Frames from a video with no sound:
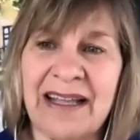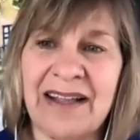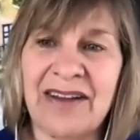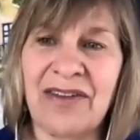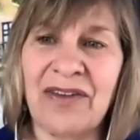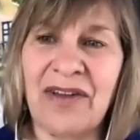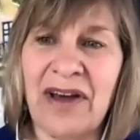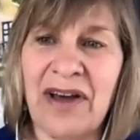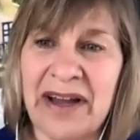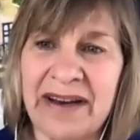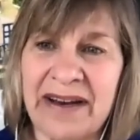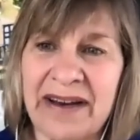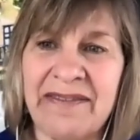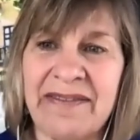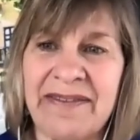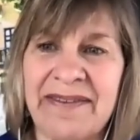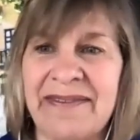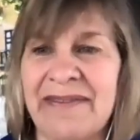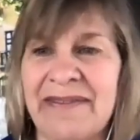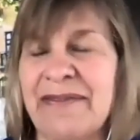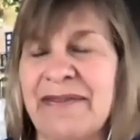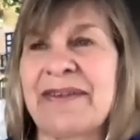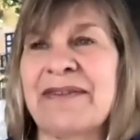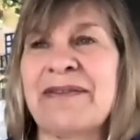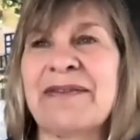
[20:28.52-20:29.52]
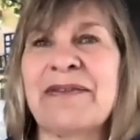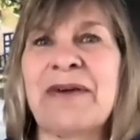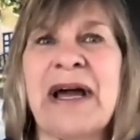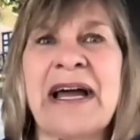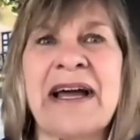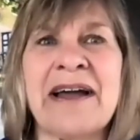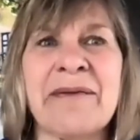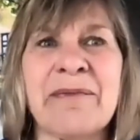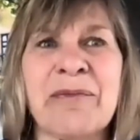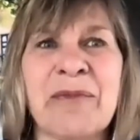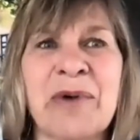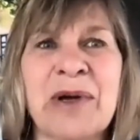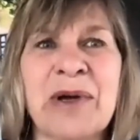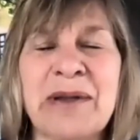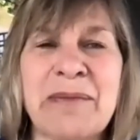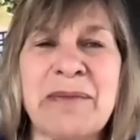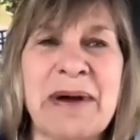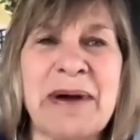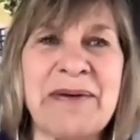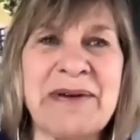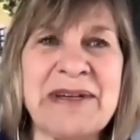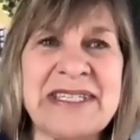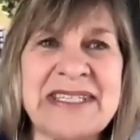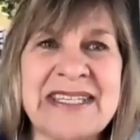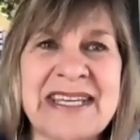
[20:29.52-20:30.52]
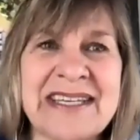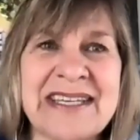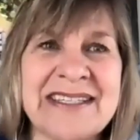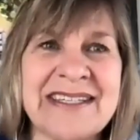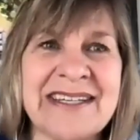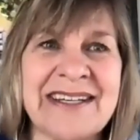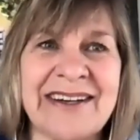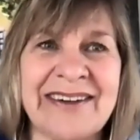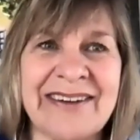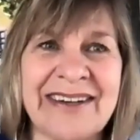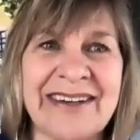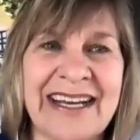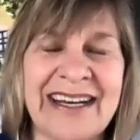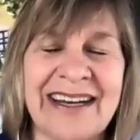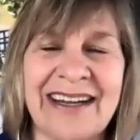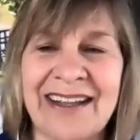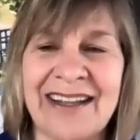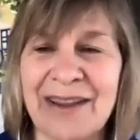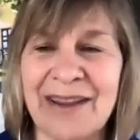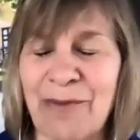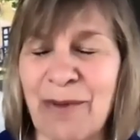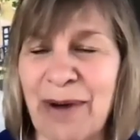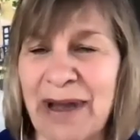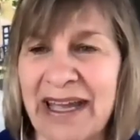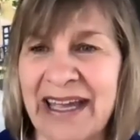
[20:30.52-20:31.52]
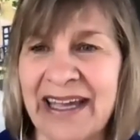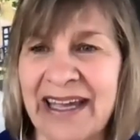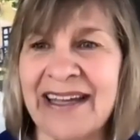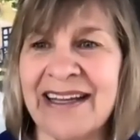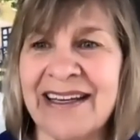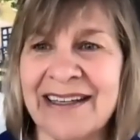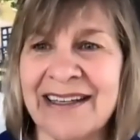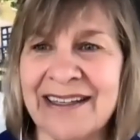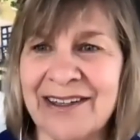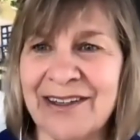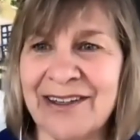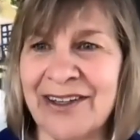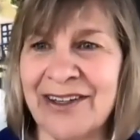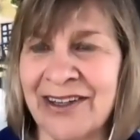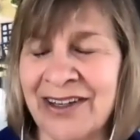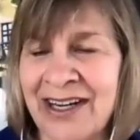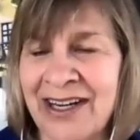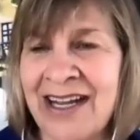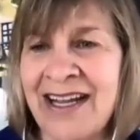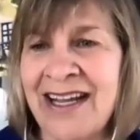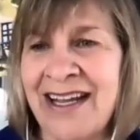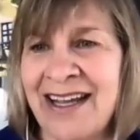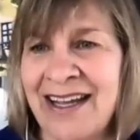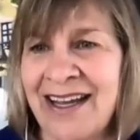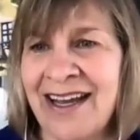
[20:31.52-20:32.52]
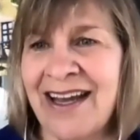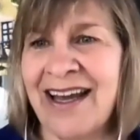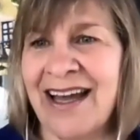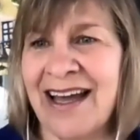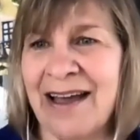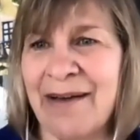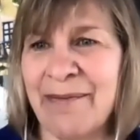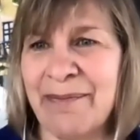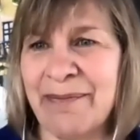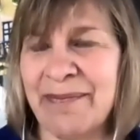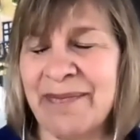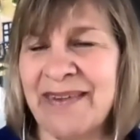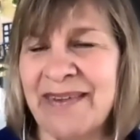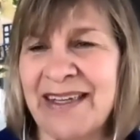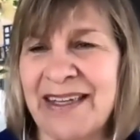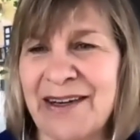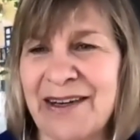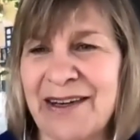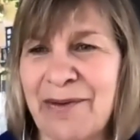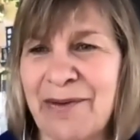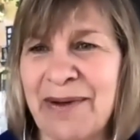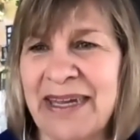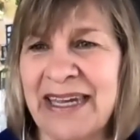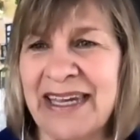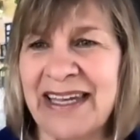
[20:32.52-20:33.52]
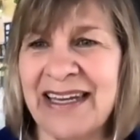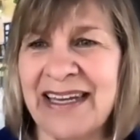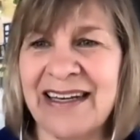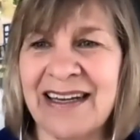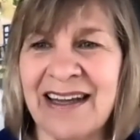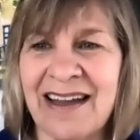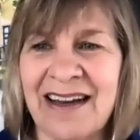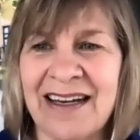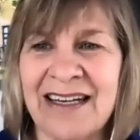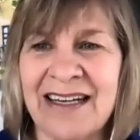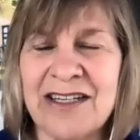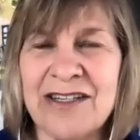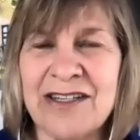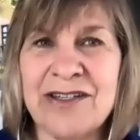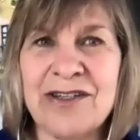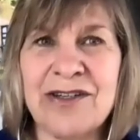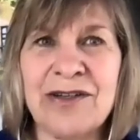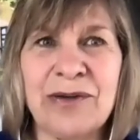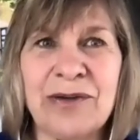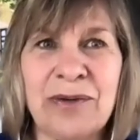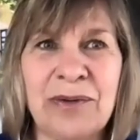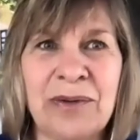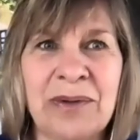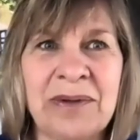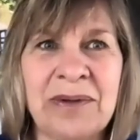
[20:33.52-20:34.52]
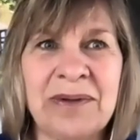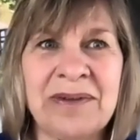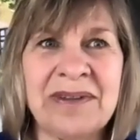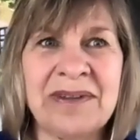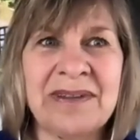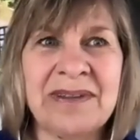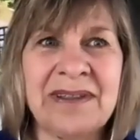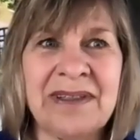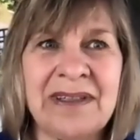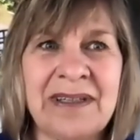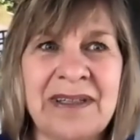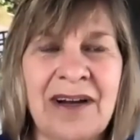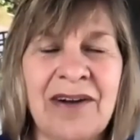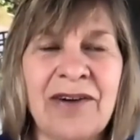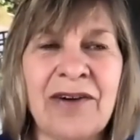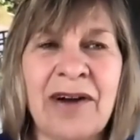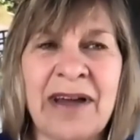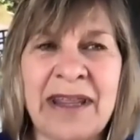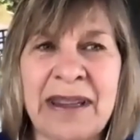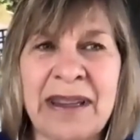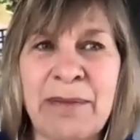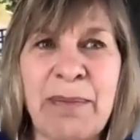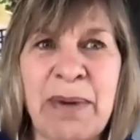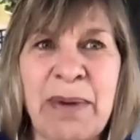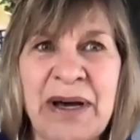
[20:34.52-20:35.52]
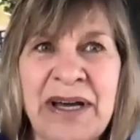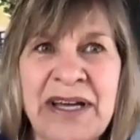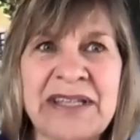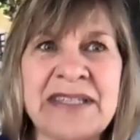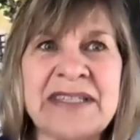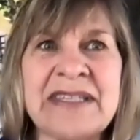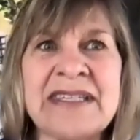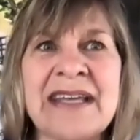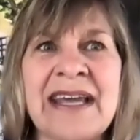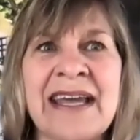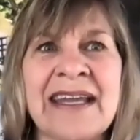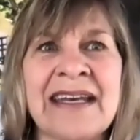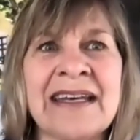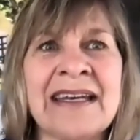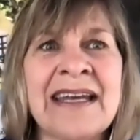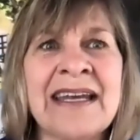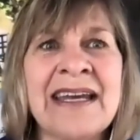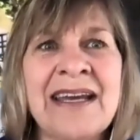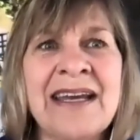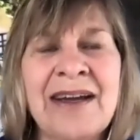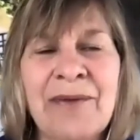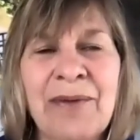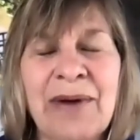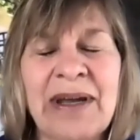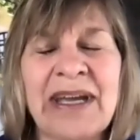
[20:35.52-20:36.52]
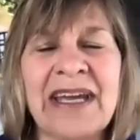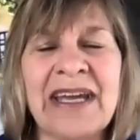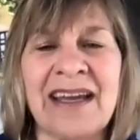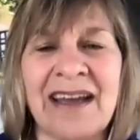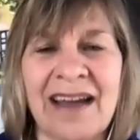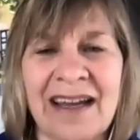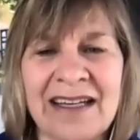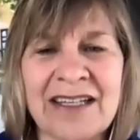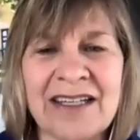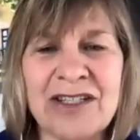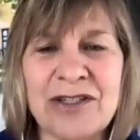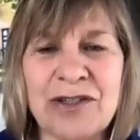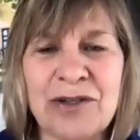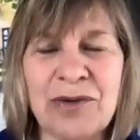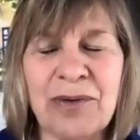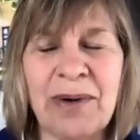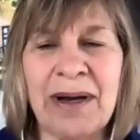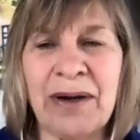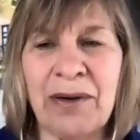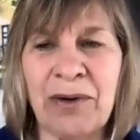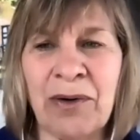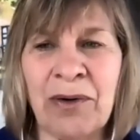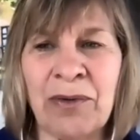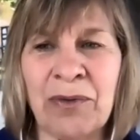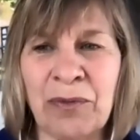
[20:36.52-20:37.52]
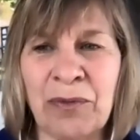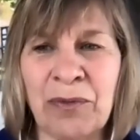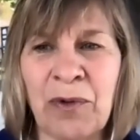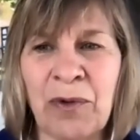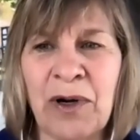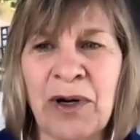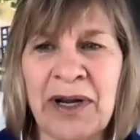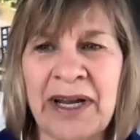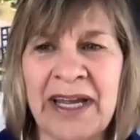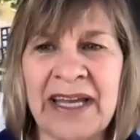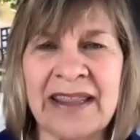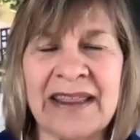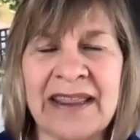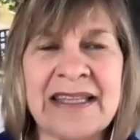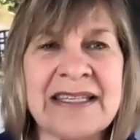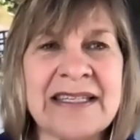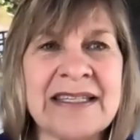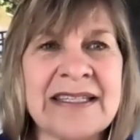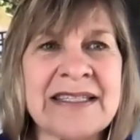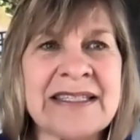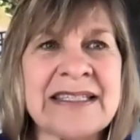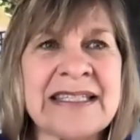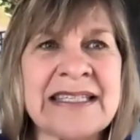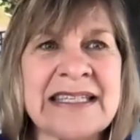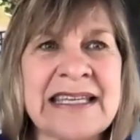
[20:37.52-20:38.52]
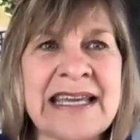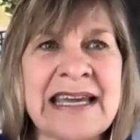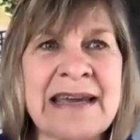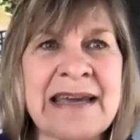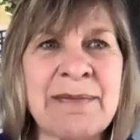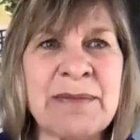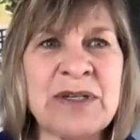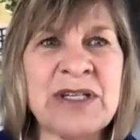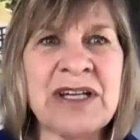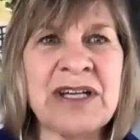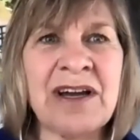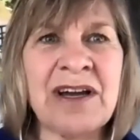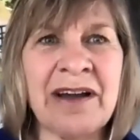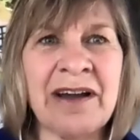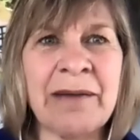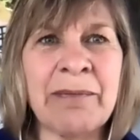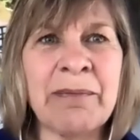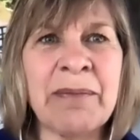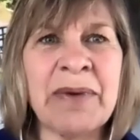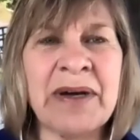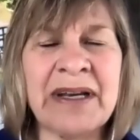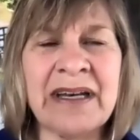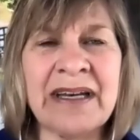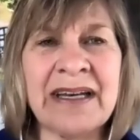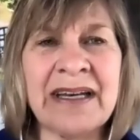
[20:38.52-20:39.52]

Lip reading: lot of, Willem always says, you know, get on the wagon, or, you know, we can kind of do, or on the bus, and we can kind of do our own work at the same time. But to